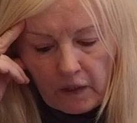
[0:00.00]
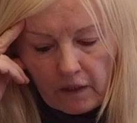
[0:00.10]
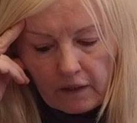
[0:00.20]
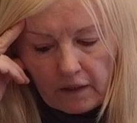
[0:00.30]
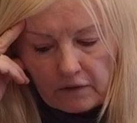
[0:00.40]

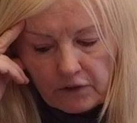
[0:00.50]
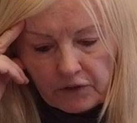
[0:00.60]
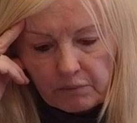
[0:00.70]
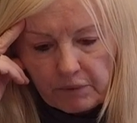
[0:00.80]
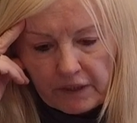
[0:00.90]
to
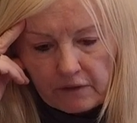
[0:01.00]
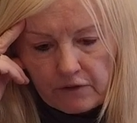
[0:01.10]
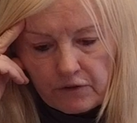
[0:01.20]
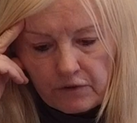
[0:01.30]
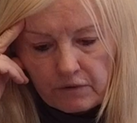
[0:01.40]
compare
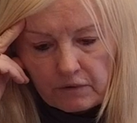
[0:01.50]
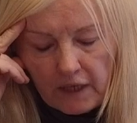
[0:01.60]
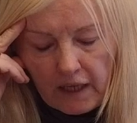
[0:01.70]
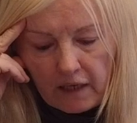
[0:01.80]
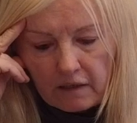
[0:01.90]
to,
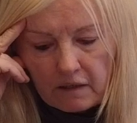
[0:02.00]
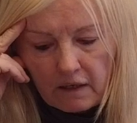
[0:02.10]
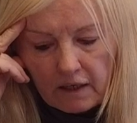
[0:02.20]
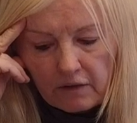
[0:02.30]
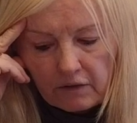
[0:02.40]
and
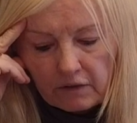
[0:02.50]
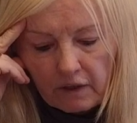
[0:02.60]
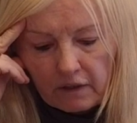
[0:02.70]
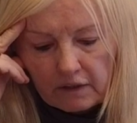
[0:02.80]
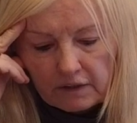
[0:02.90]
neither
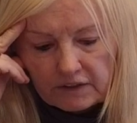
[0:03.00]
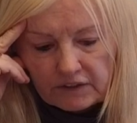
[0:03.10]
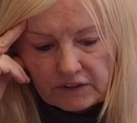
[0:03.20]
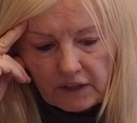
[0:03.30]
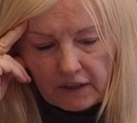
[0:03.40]

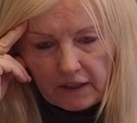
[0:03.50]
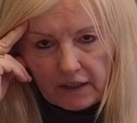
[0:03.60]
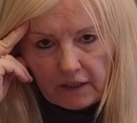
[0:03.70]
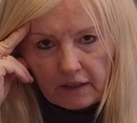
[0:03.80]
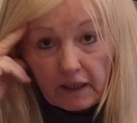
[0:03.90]
is
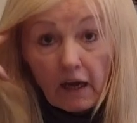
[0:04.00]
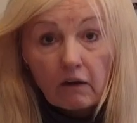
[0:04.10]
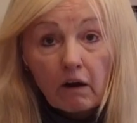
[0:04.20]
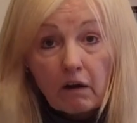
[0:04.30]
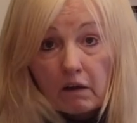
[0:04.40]
an
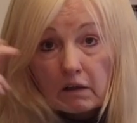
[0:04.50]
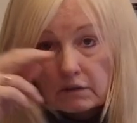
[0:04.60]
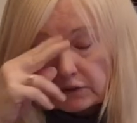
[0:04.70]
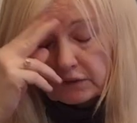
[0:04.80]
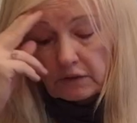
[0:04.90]
alcohol
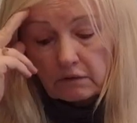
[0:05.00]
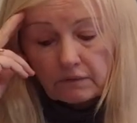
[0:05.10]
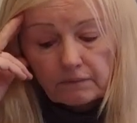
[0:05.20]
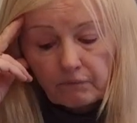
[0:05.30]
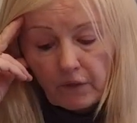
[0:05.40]

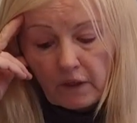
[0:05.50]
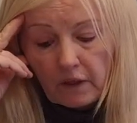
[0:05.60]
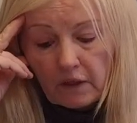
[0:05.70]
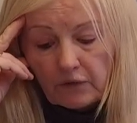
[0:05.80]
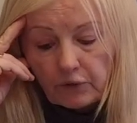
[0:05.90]
stove.
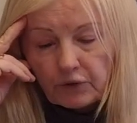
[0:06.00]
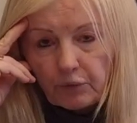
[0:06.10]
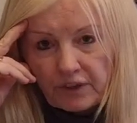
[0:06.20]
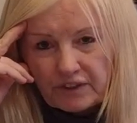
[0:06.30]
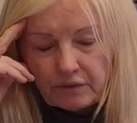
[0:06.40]
And there's a
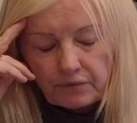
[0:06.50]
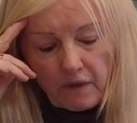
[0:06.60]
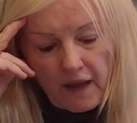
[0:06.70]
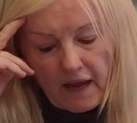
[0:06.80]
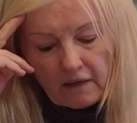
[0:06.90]
reason
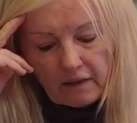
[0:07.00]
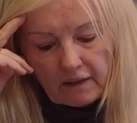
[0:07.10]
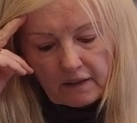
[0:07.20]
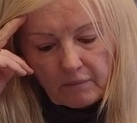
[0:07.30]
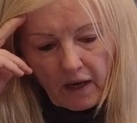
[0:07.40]
for that.
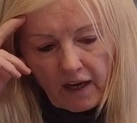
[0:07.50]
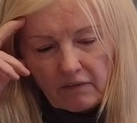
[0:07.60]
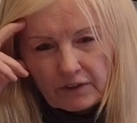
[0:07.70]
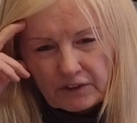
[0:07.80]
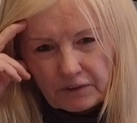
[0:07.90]

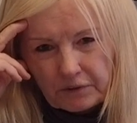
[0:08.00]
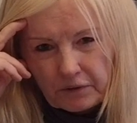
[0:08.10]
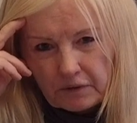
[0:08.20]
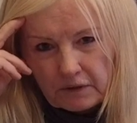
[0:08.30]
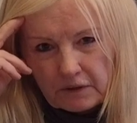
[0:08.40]
I've
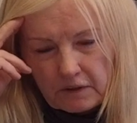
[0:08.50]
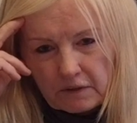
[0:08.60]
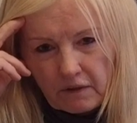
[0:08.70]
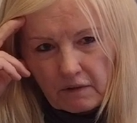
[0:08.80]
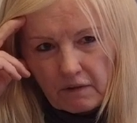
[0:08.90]
excluded
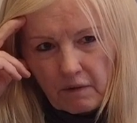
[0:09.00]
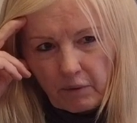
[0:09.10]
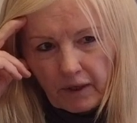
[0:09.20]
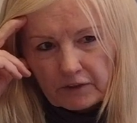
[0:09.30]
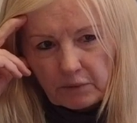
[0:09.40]
the
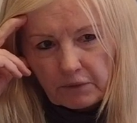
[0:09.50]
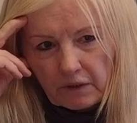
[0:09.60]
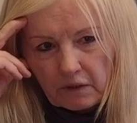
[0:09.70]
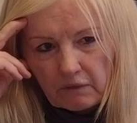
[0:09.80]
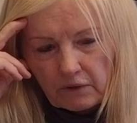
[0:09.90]

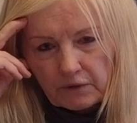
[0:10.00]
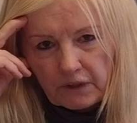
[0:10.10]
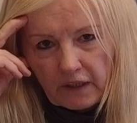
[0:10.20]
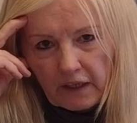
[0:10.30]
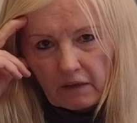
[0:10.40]
possibility of
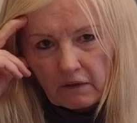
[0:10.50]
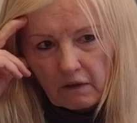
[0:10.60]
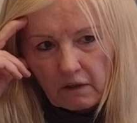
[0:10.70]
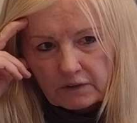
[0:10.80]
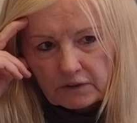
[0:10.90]
using an
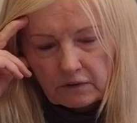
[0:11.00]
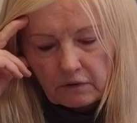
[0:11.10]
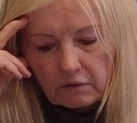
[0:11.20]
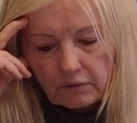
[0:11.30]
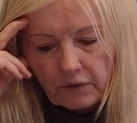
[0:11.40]
alcohol
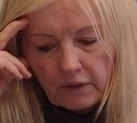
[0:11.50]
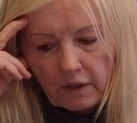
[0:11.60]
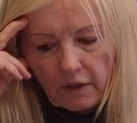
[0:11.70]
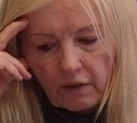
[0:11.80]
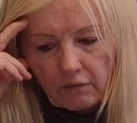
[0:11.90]
stove
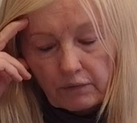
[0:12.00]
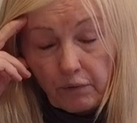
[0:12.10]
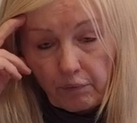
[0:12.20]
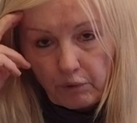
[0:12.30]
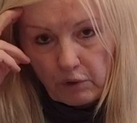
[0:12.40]
for
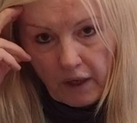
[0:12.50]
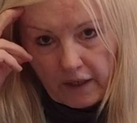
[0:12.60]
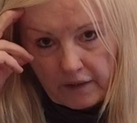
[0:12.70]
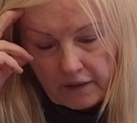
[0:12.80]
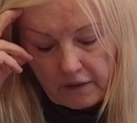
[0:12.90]
through
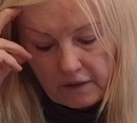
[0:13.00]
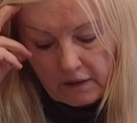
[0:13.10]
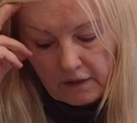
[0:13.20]
hiking,